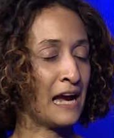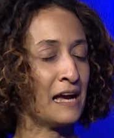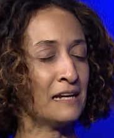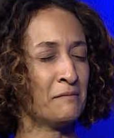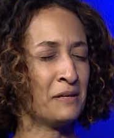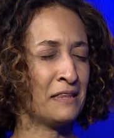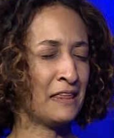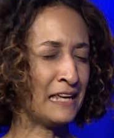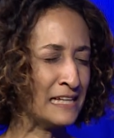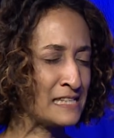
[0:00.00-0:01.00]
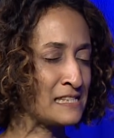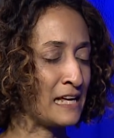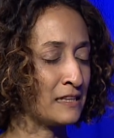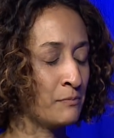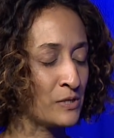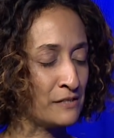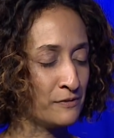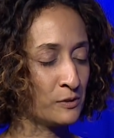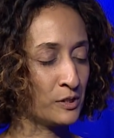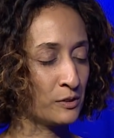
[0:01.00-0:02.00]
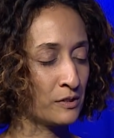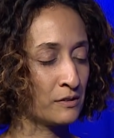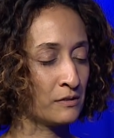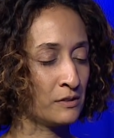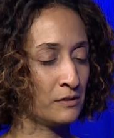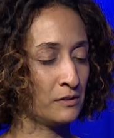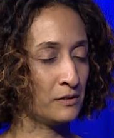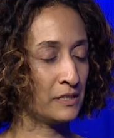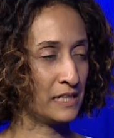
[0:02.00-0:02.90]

And the thing is that the more difficult the